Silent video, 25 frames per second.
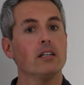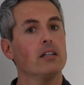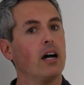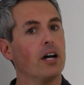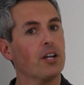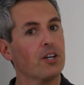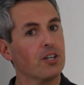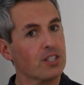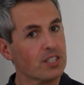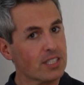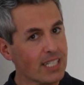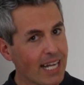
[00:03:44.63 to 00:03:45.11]

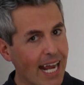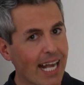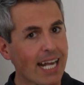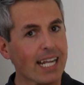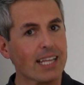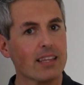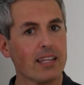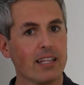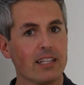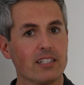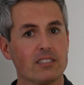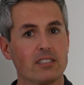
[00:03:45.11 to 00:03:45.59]

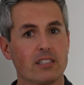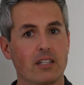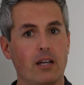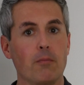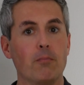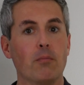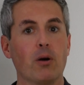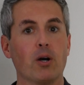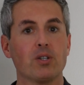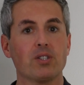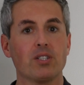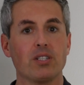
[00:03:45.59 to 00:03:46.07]
Understanding these
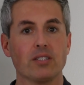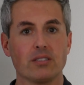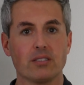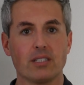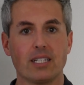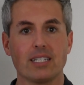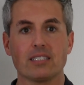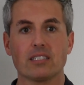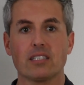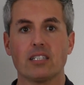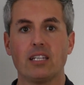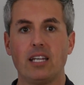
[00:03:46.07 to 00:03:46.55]
emotions
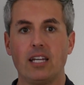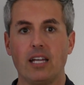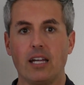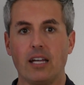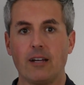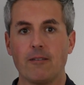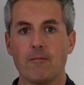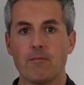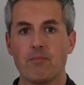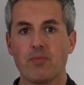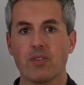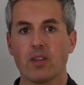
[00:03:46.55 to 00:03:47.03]
is
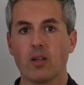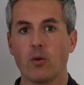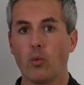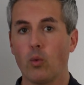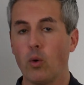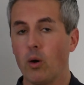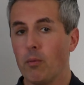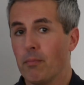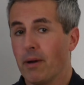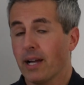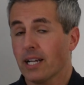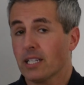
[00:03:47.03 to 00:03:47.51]
key.
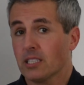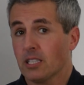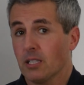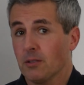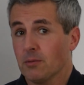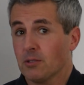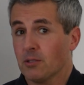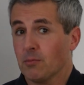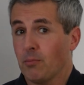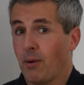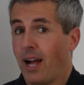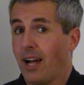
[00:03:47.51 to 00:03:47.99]
What makes them
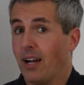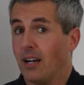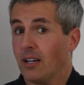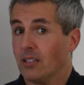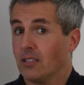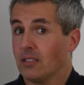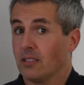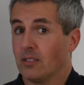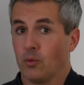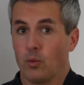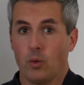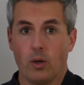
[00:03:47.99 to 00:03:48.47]
smile?
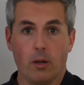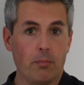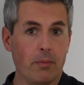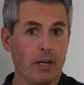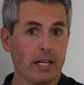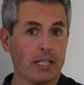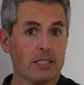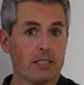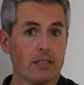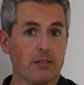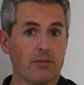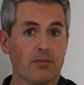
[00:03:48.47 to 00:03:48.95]
What
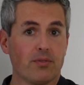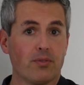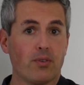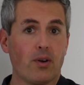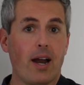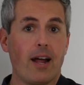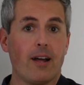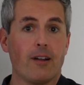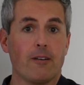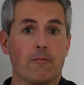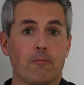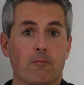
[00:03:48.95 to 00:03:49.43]
makes them
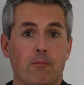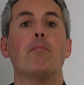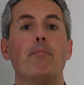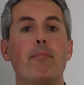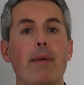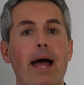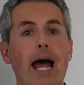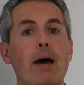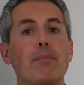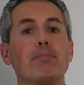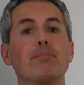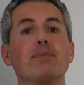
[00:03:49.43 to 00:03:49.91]
frown?
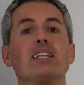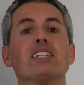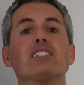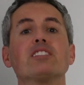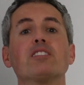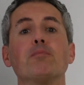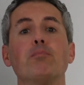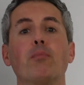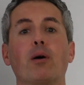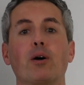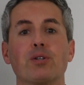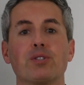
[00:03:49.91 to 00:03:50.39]
Map these
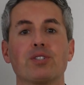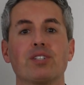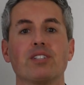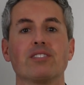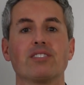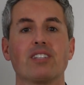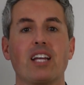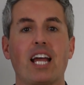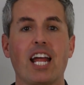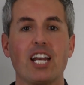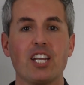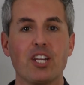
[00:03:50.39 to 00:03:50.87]

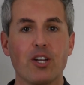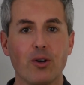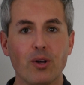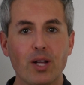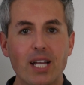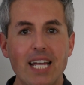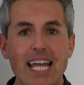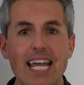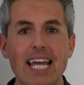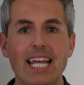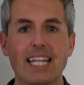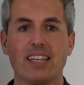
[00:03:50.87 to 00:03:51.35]
emotions and you'll
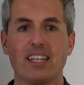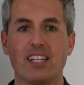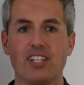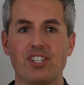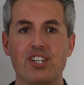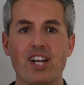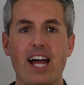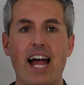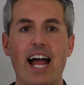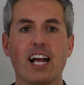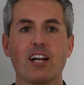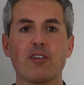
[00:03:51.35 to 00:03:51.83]
hit the
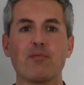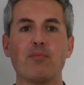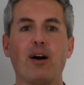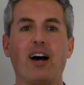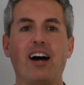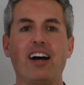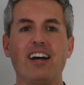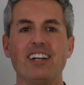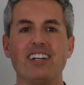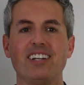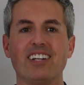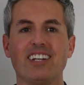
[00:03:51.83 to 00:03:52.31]

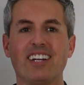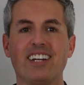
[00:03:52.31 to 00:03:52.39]
jackpot.